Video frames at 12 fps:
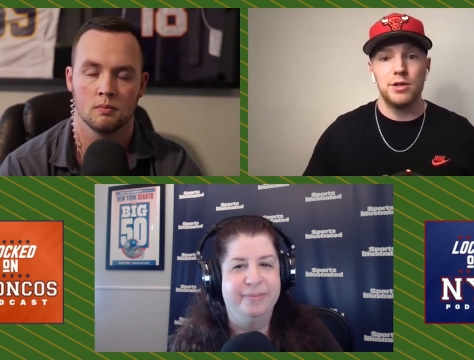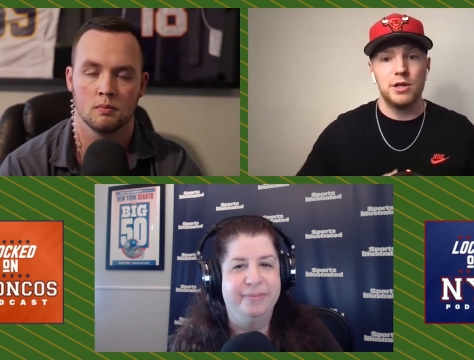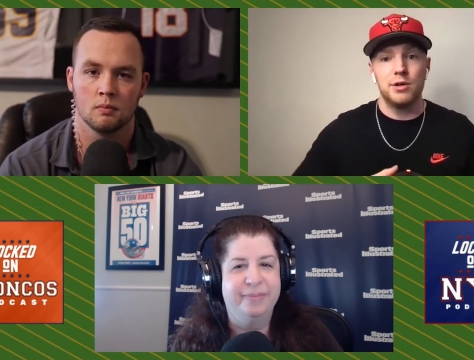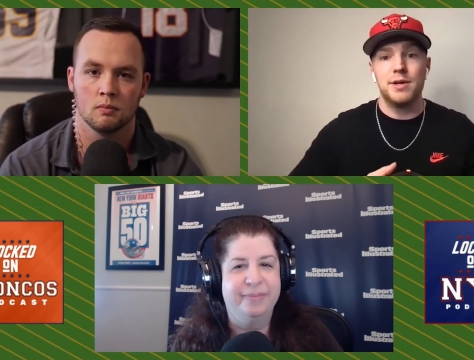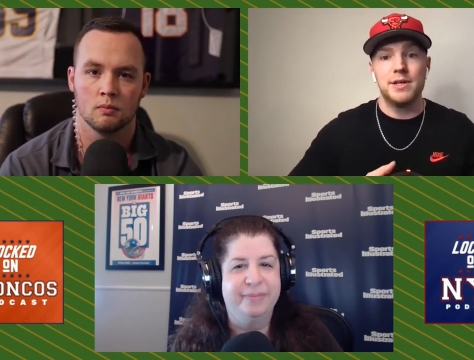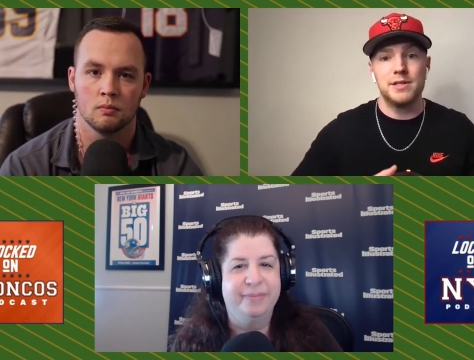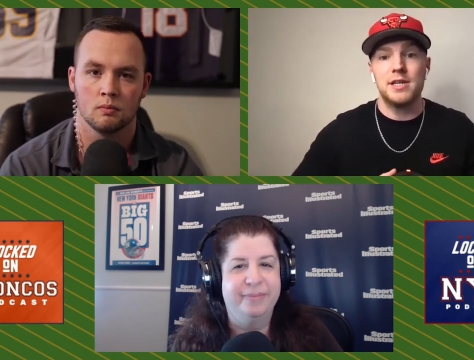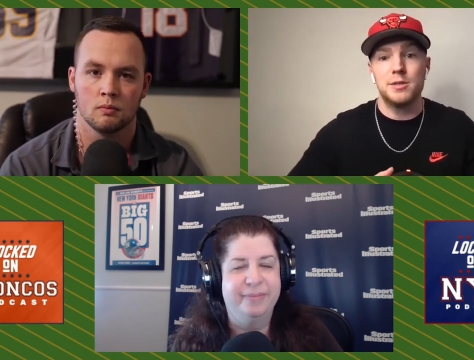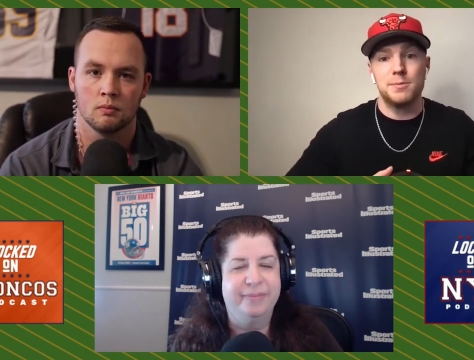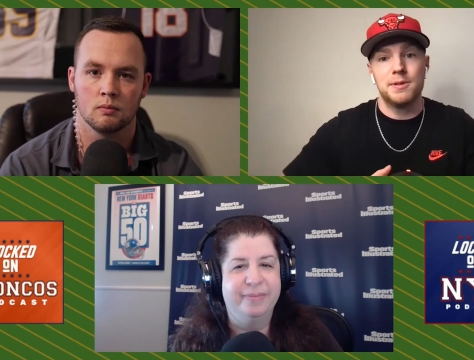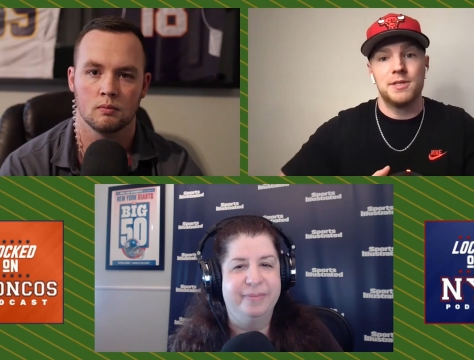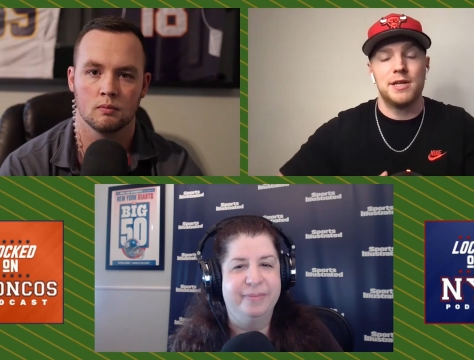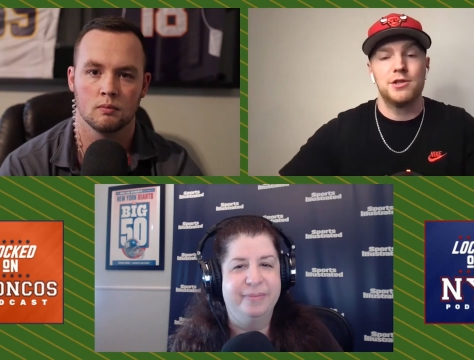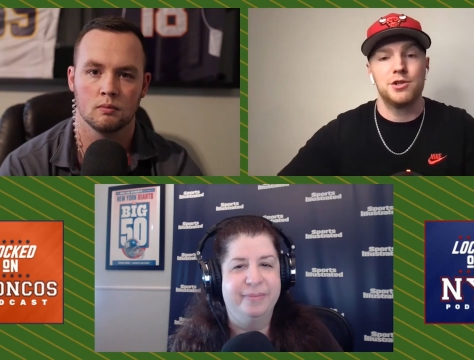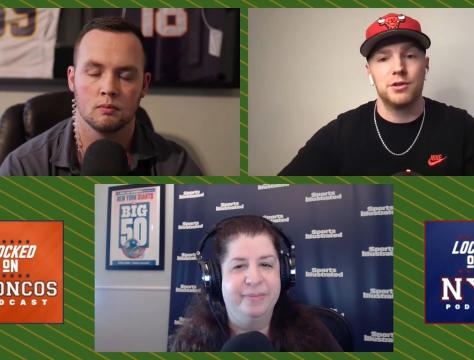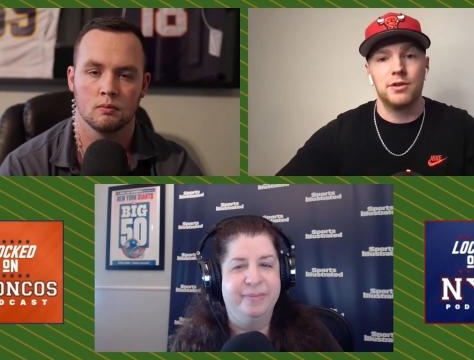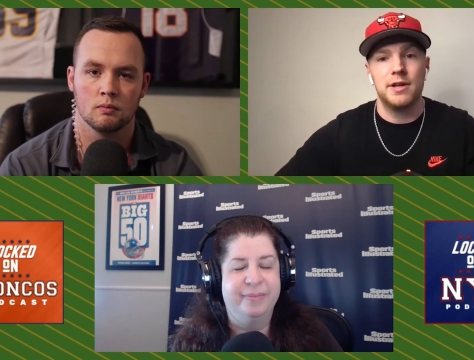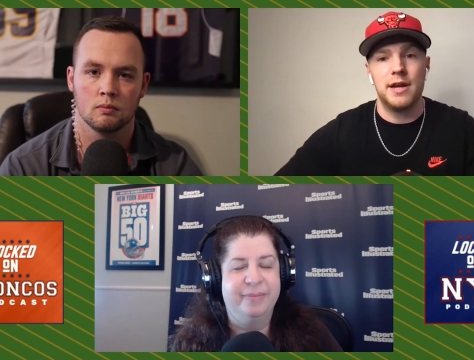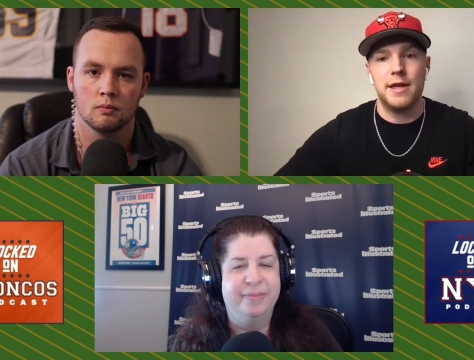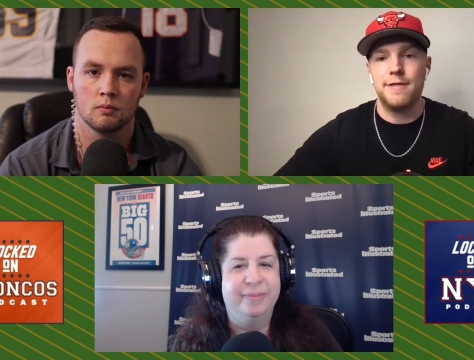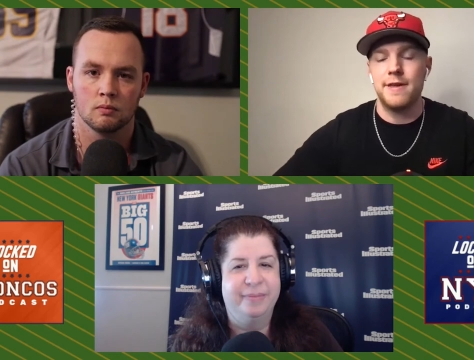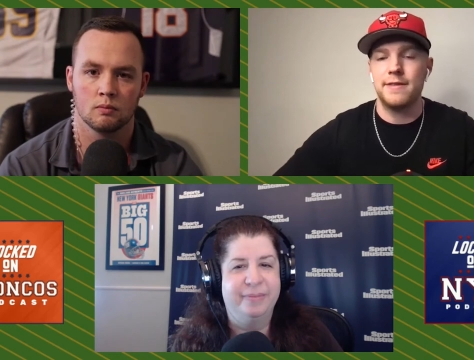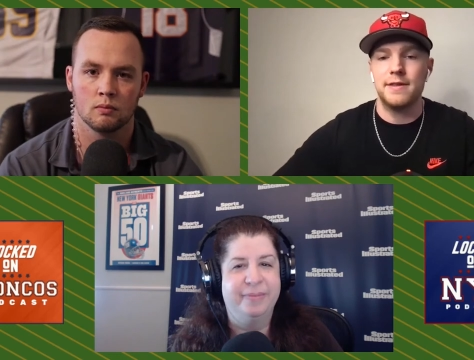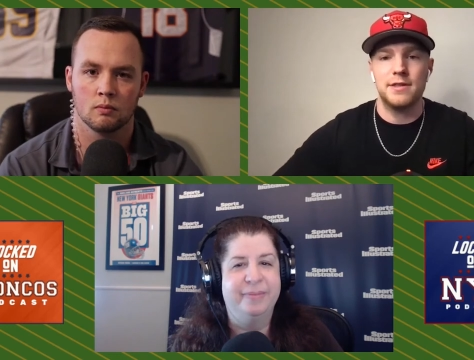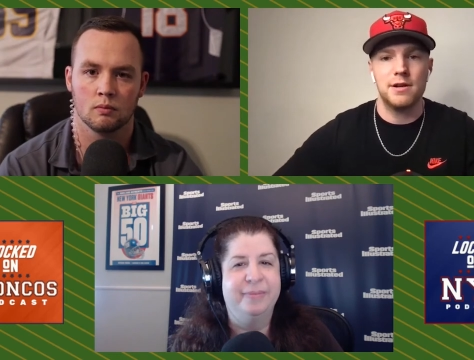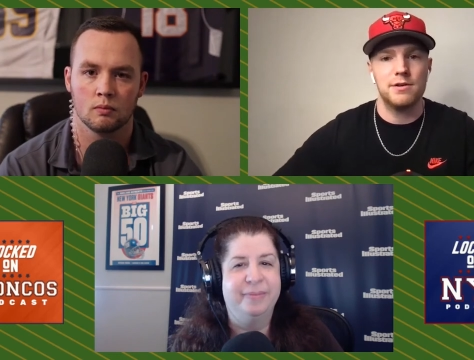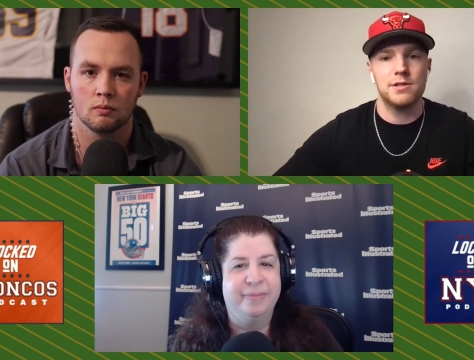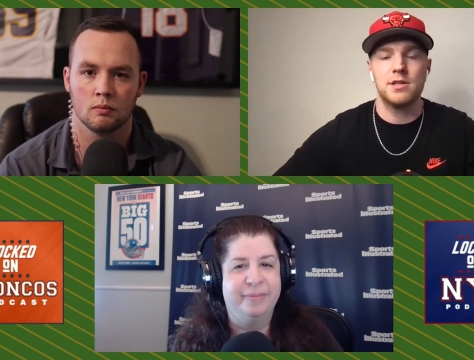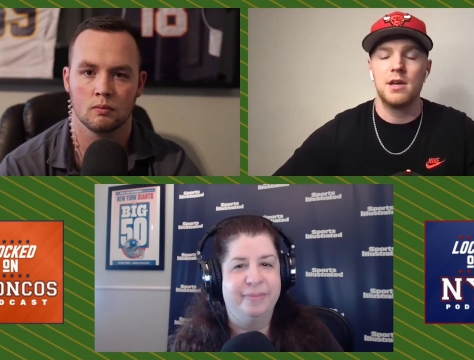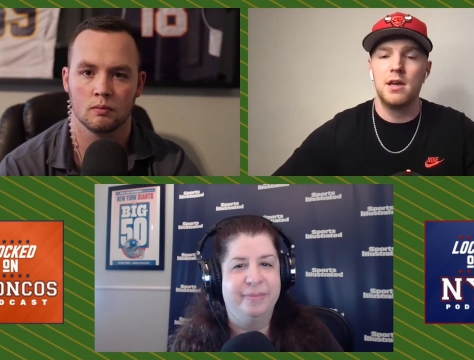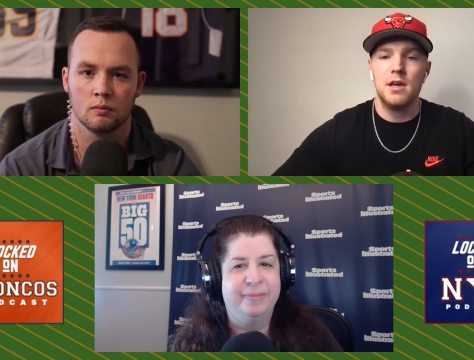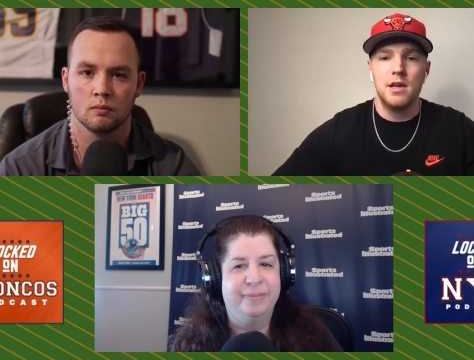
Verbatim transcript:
Speaker 1: you know, his his potential. And I think that there's